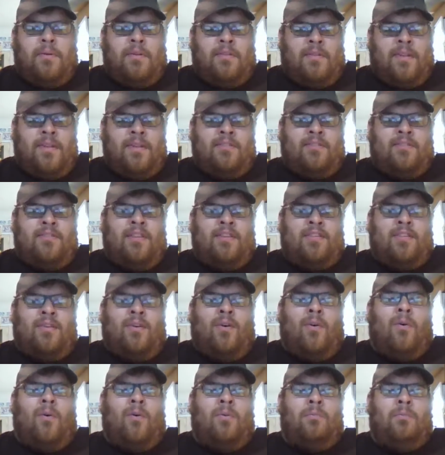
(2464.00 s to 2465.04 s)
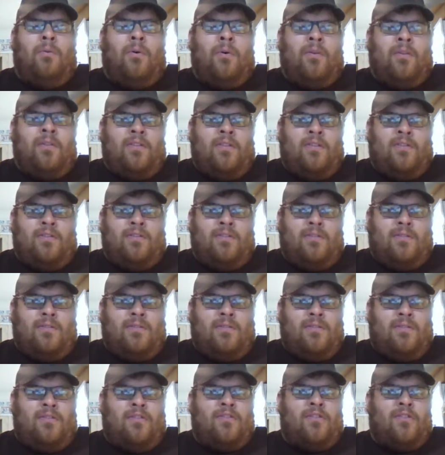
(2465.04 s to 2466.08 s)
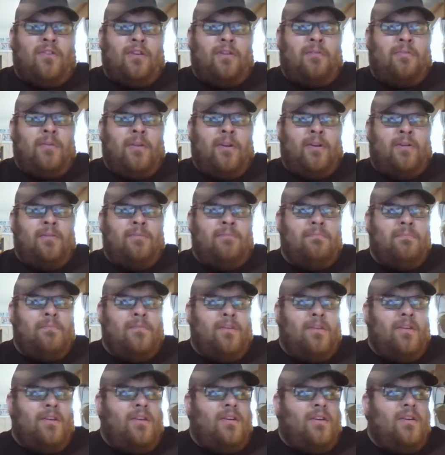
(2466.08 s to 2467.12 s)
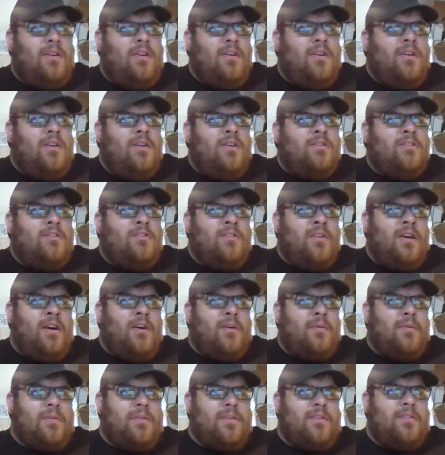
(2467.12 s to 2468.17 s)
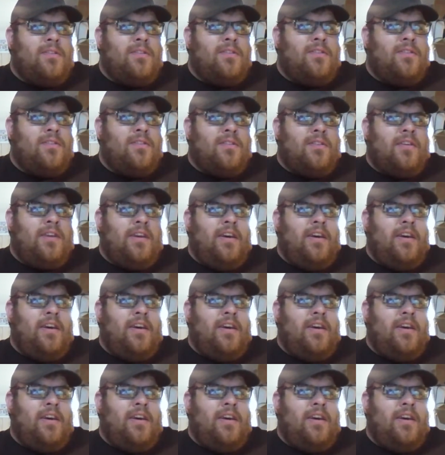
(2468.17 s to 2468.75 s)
But that's not the whole point of this stream here. So now we're going to look